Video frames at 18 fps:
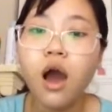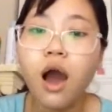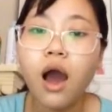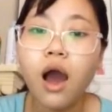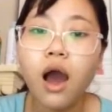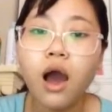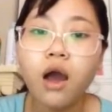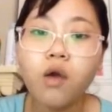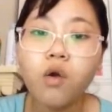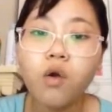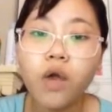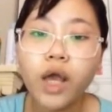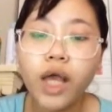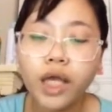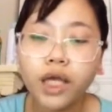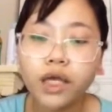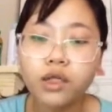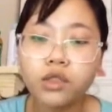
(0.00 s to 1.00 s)

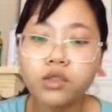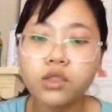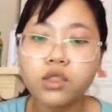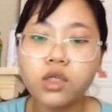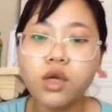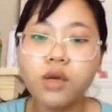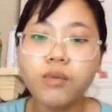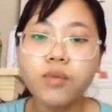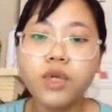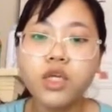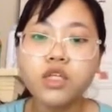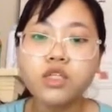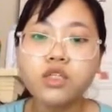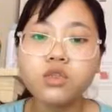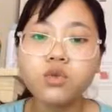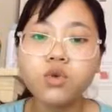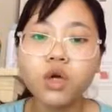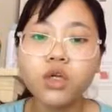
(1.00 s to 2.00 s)
cookout, be
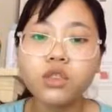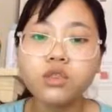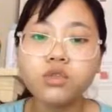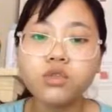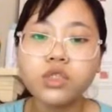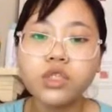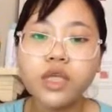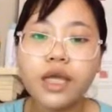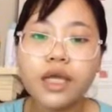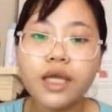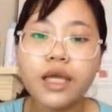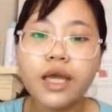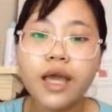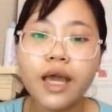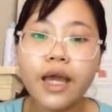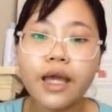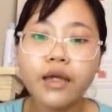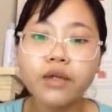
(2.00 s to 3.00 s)
sure to check
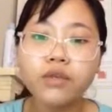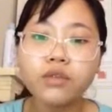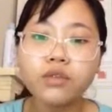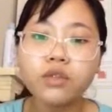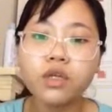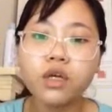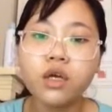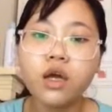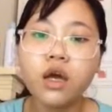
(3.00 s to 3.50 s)
out